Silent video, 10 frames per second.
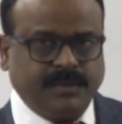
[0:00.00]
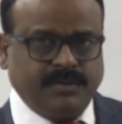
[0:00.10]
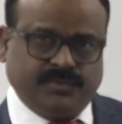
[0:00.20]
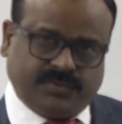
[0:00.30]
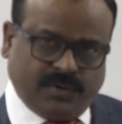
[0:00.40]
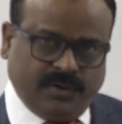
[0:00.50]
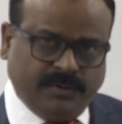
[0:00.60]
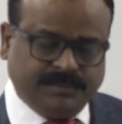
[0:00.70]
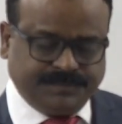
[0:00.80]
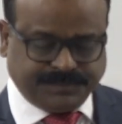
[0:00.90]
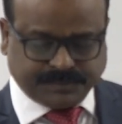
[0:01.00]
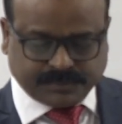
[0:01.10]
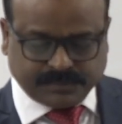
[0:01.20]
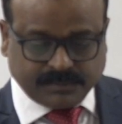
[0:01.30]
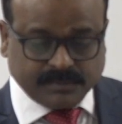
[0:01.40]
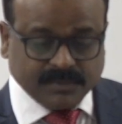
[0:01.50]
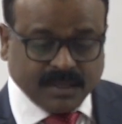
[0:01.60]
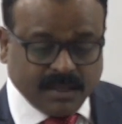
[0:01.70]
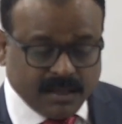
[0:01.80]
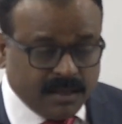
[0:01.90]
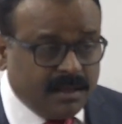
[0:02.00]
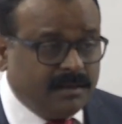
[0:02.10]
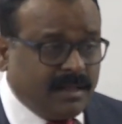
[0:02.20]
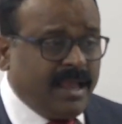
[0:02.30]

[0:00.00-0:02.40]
So the